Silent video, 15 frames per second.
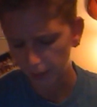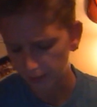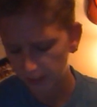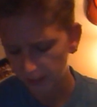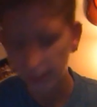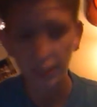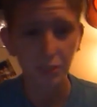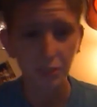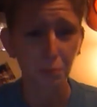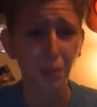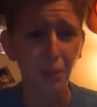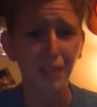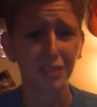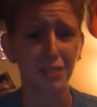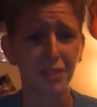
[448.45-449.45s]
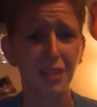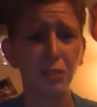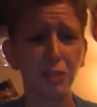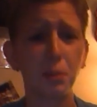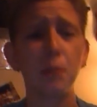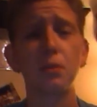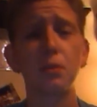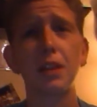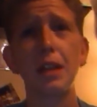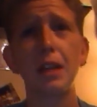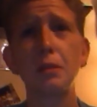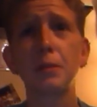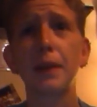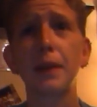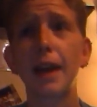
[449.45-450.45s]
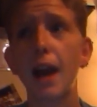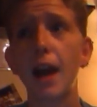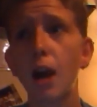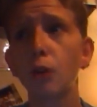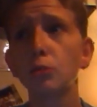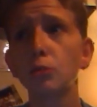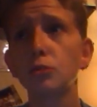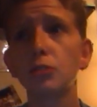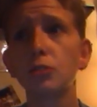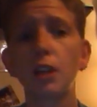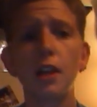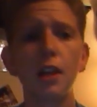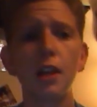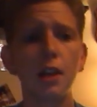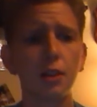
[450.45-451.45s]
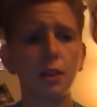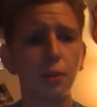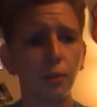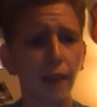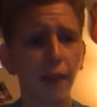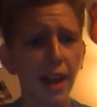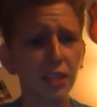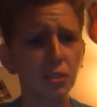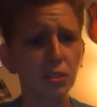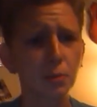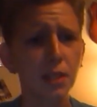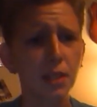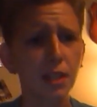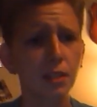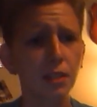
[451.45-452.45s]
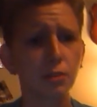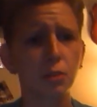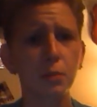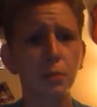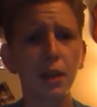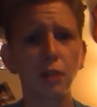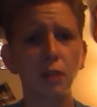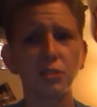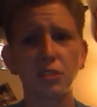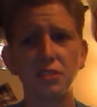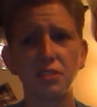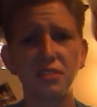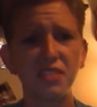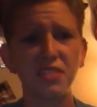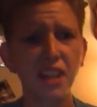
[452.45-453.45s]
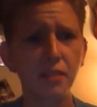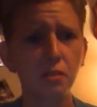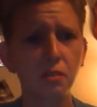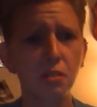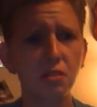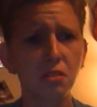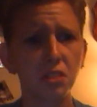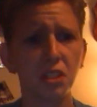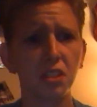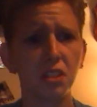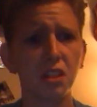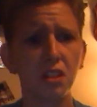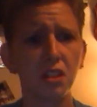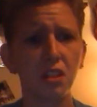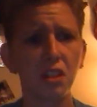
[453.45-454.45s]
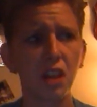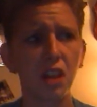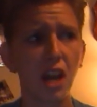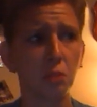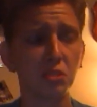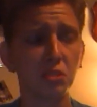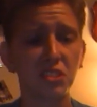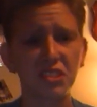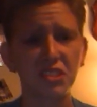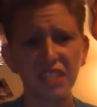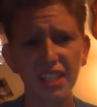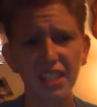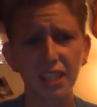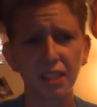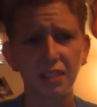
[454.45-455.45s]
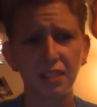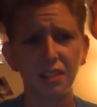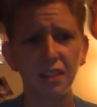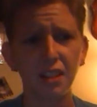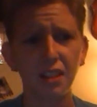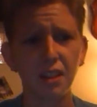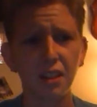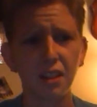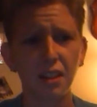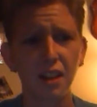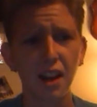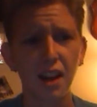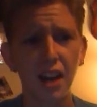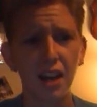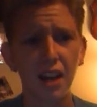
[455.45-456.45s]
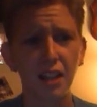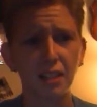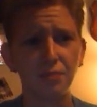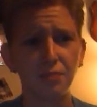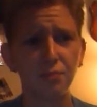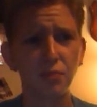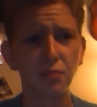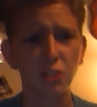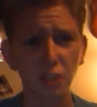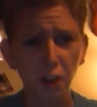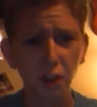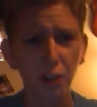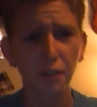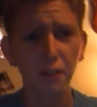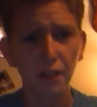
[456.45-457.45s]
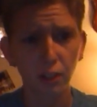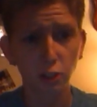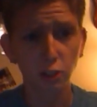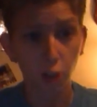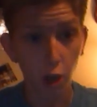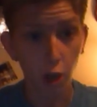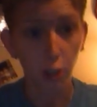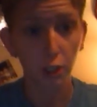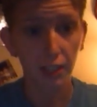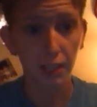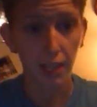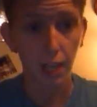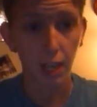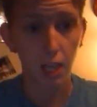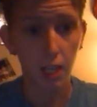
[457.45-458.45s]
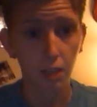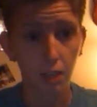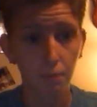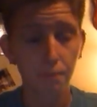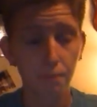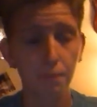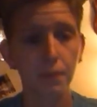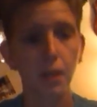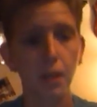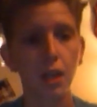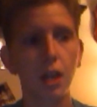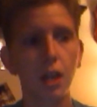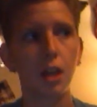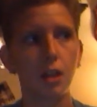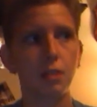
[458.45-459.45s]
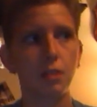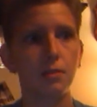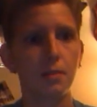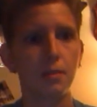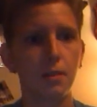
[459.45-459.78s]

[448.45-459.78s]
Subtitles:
6 months, these people came to my house and harassed me and told me I was a devil and I'm sick and I turned their daughter gay and